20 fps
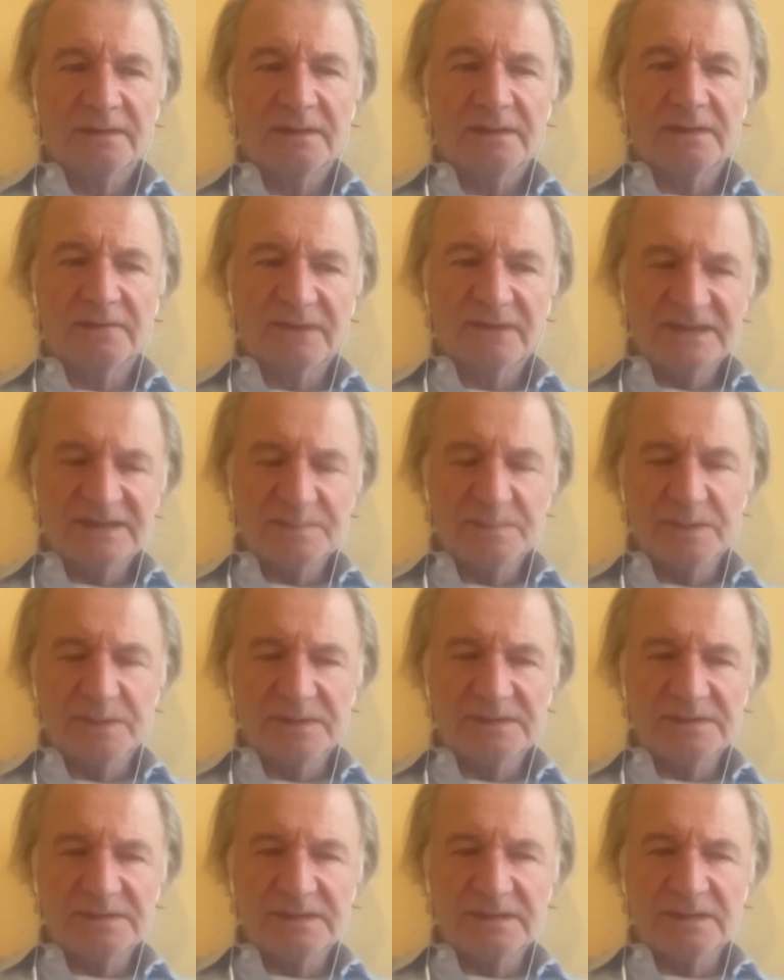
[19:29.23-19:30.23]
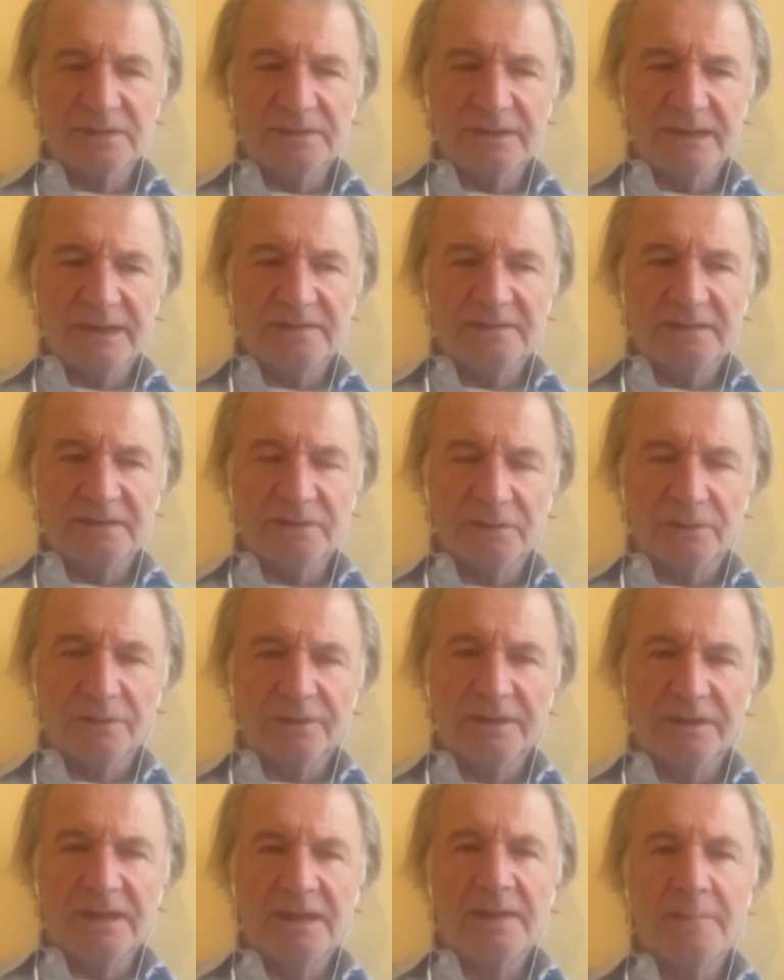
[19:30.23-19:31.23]
investments in the right
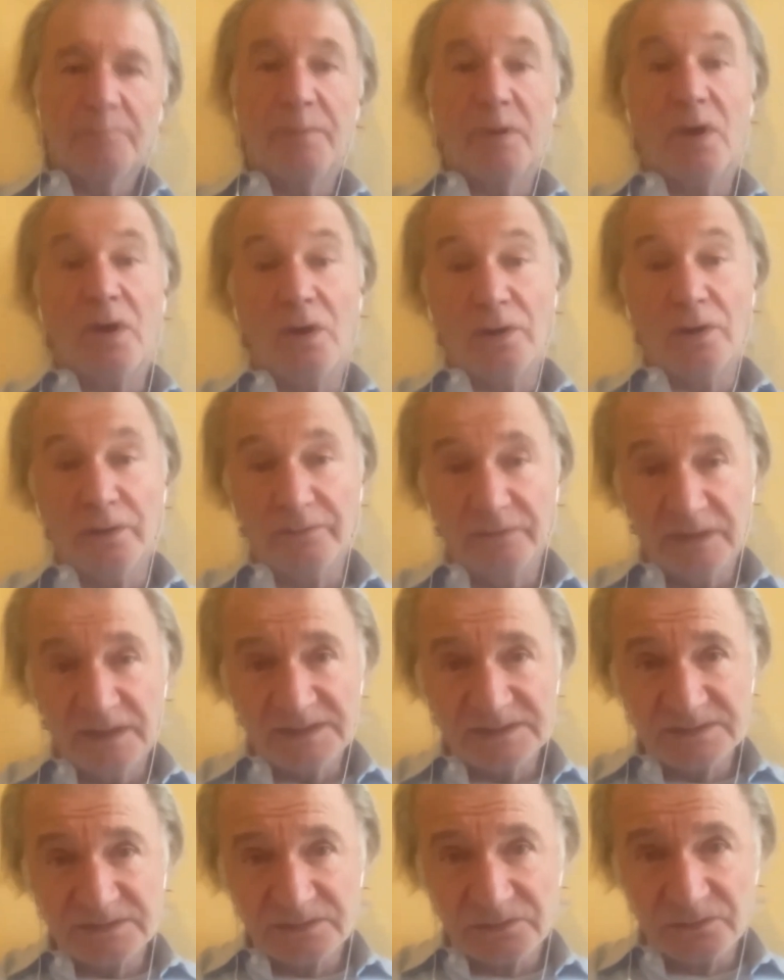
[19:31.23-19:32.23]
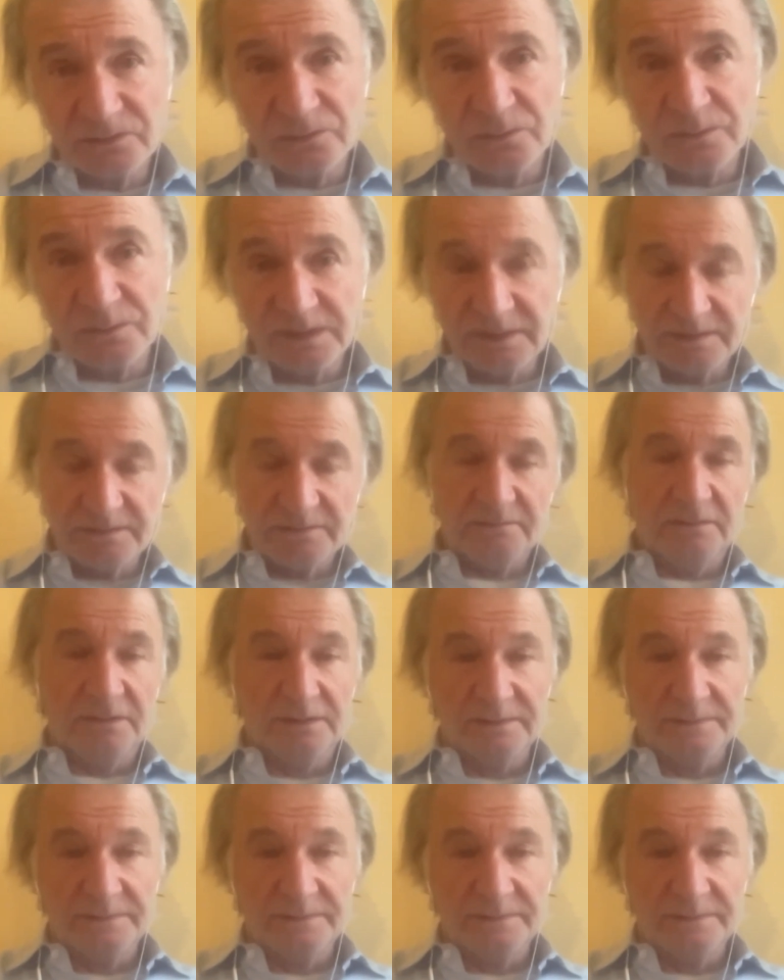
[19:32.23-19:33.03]
technology. Part of it has to do with